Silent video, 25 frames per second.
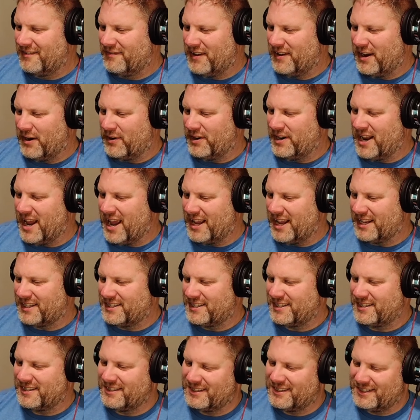Very
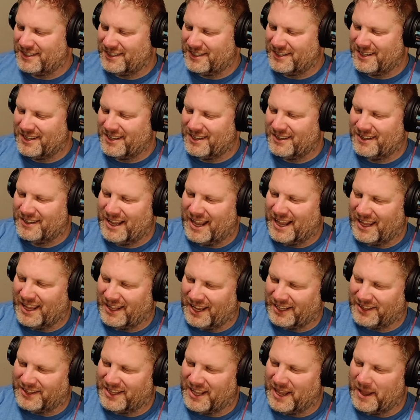nice. I
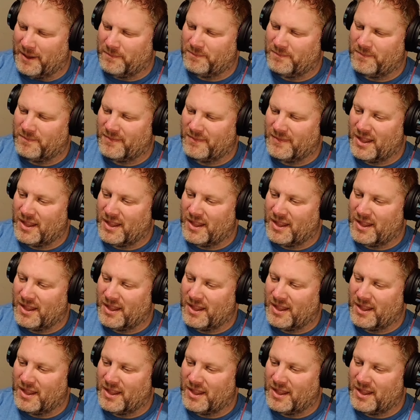like that.